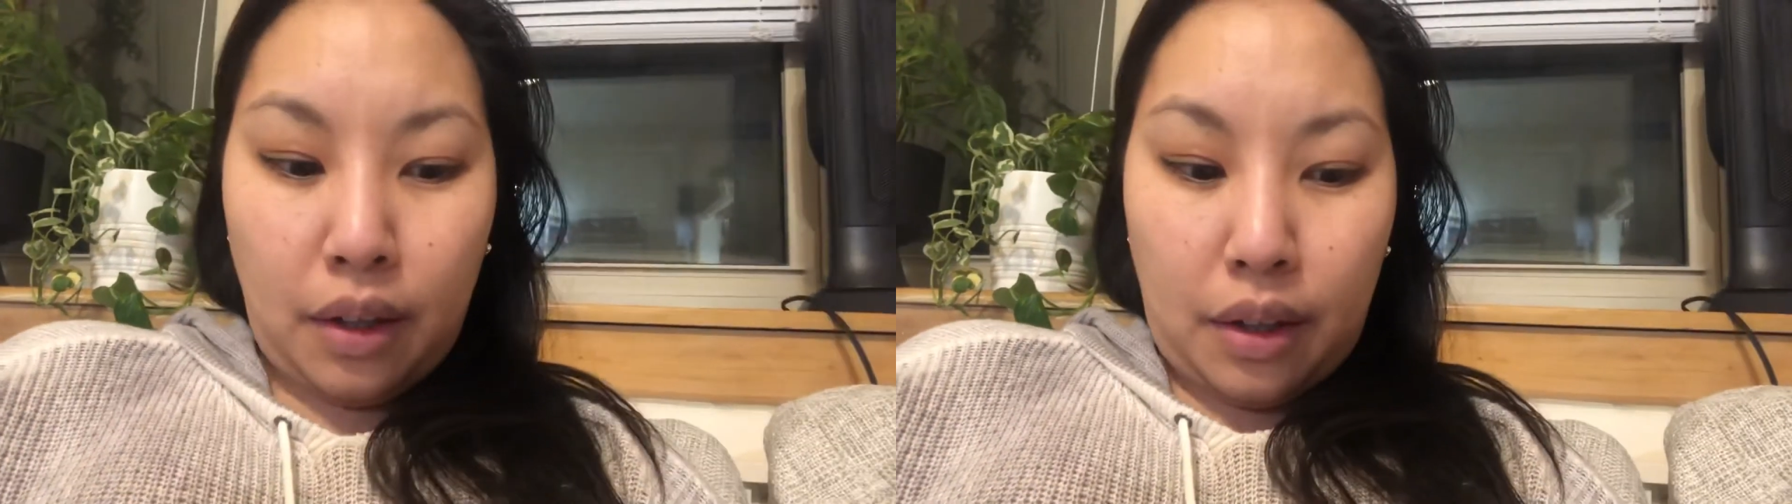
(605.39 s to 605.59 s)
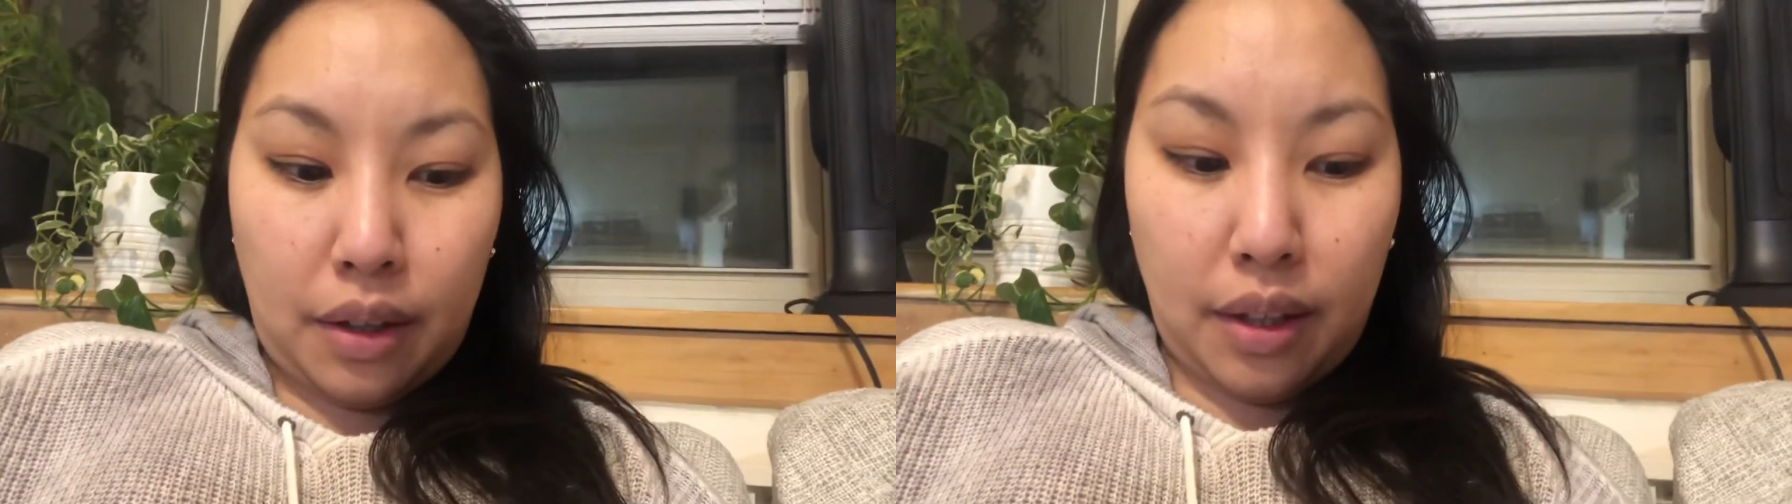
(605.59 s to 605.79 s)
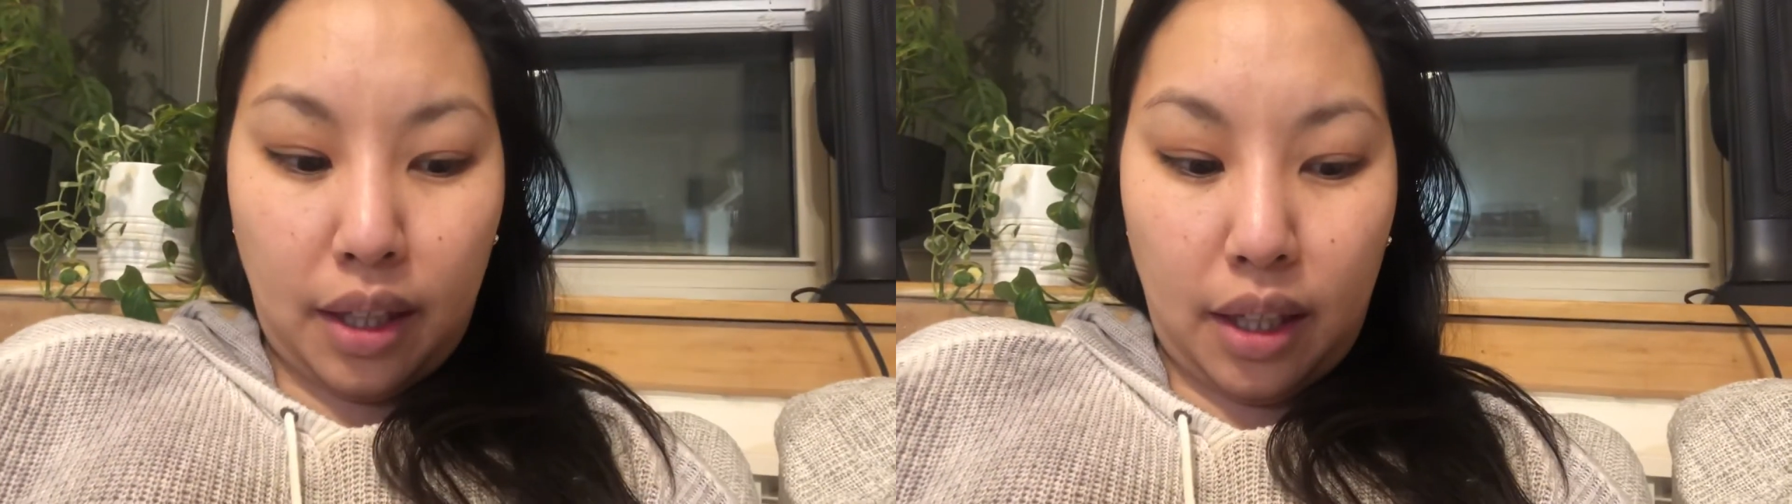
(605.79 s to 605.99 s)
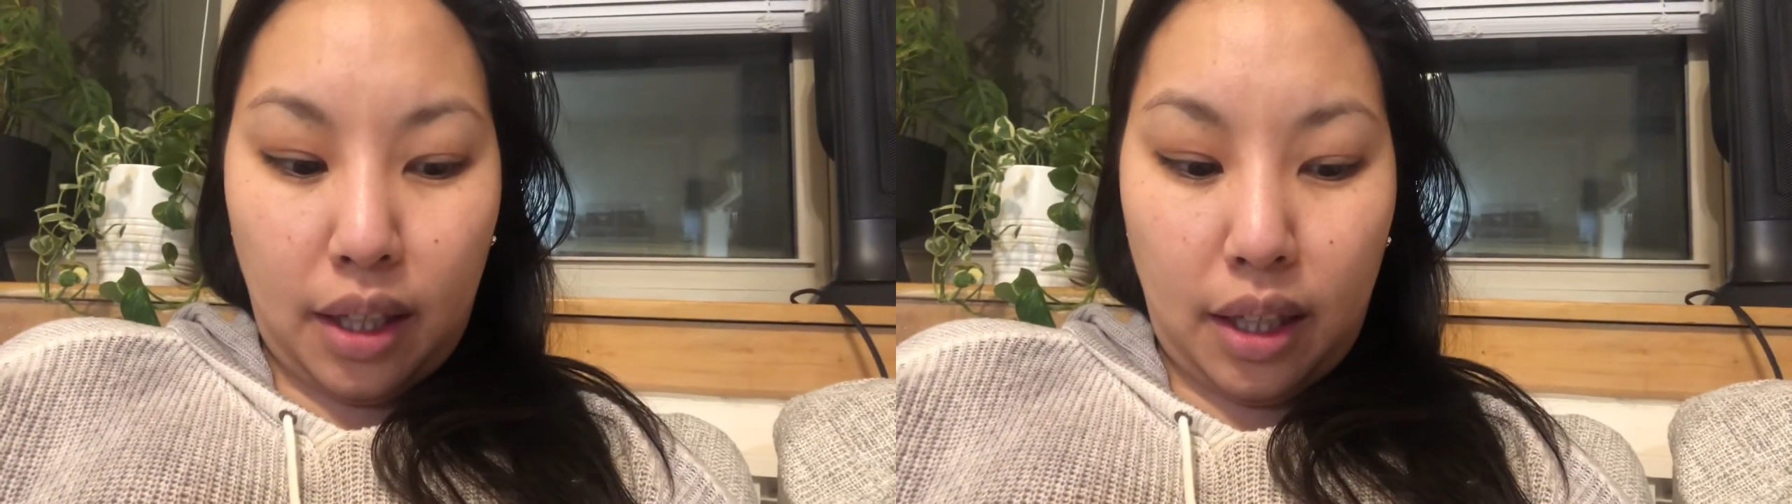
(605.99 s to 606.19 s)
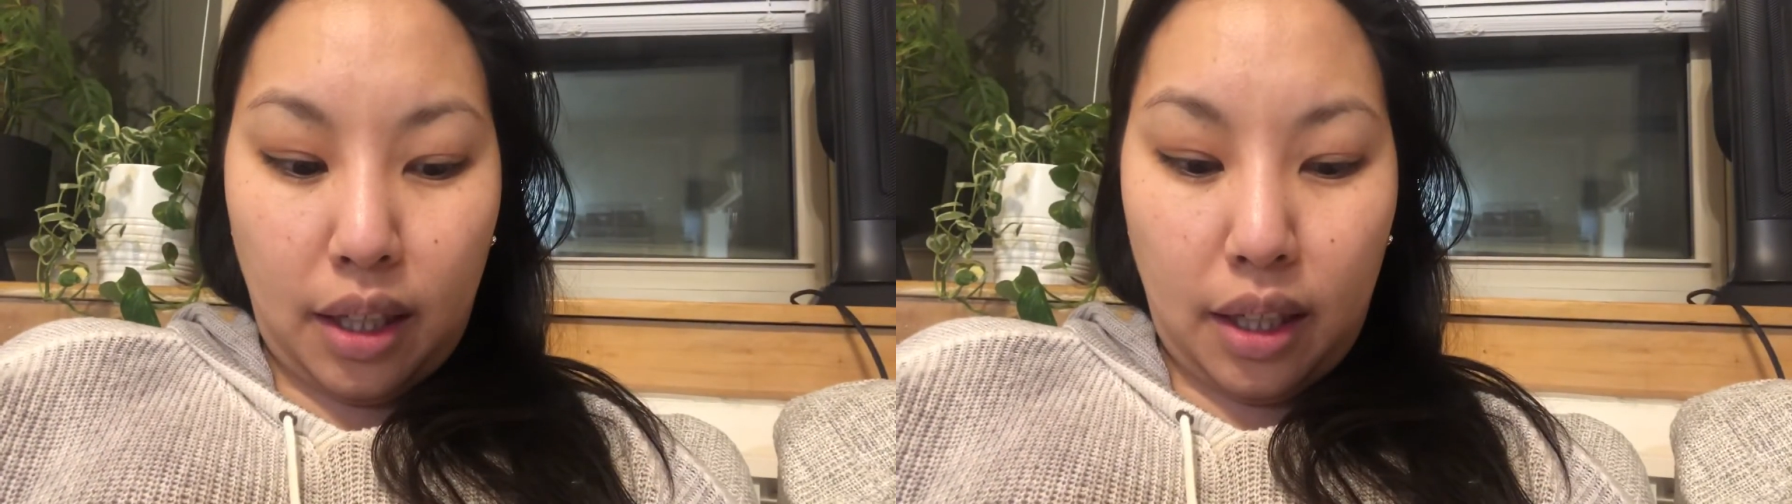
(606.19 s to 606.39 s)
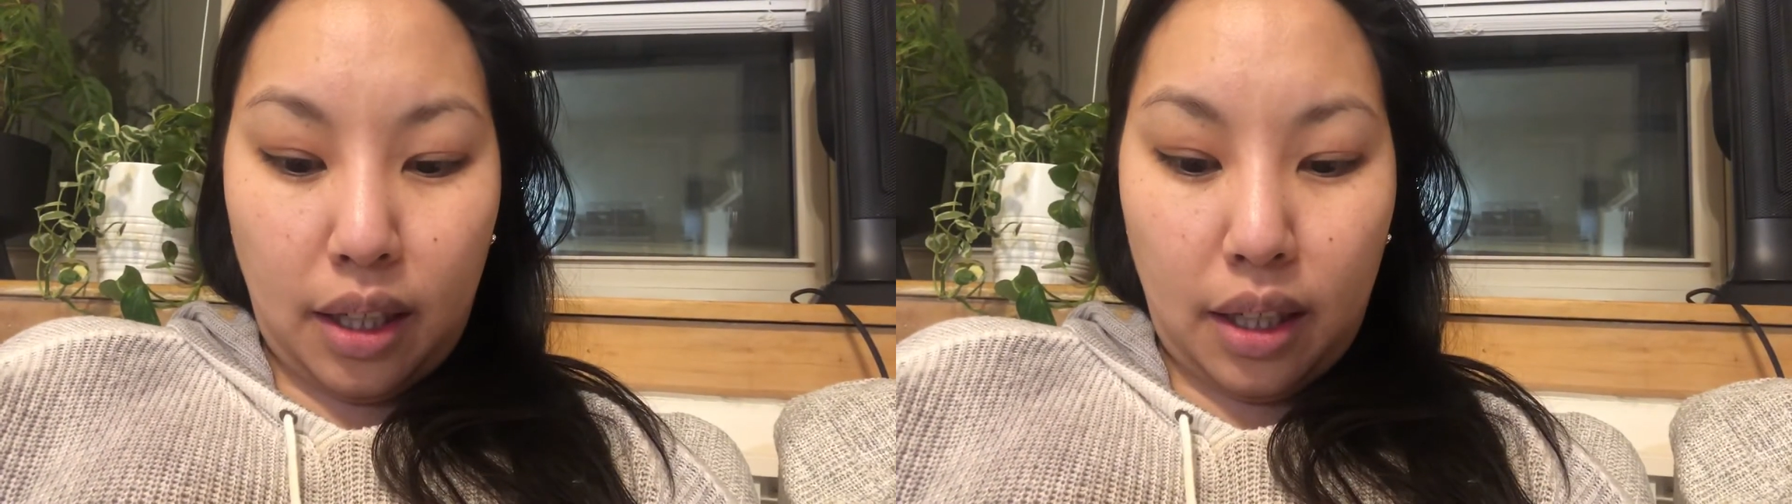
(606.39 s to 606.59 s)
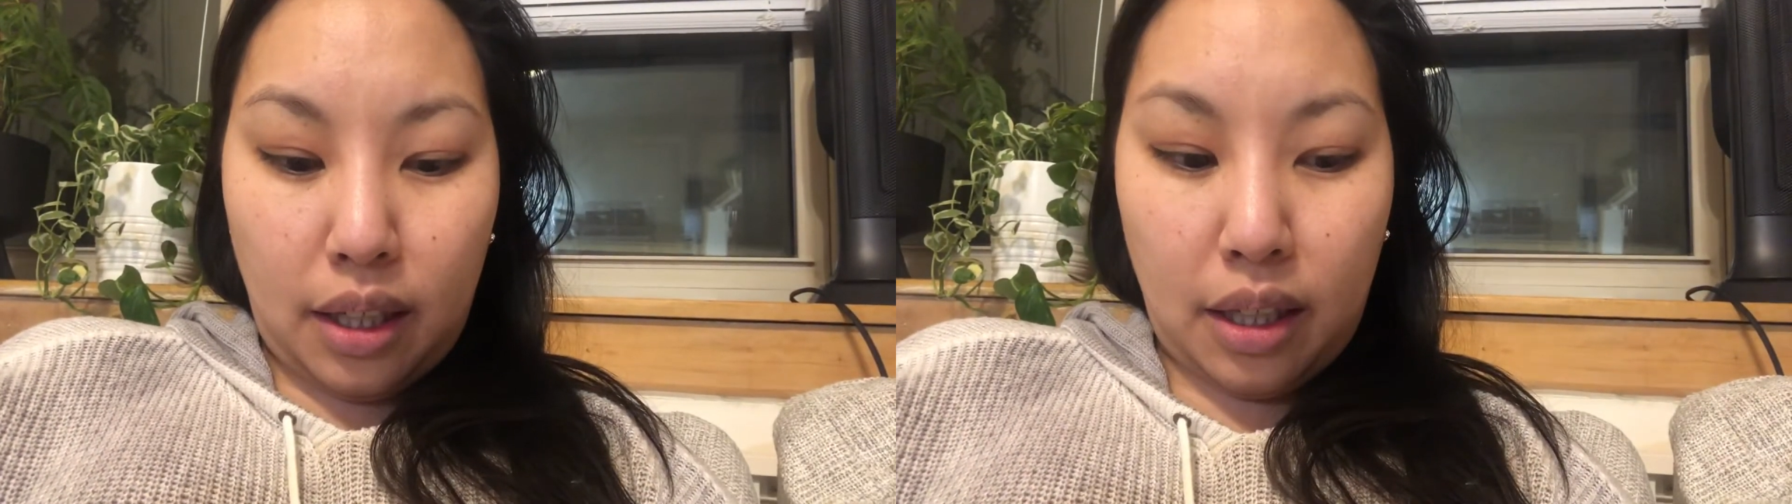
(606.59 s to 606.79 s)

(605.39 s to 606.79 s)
the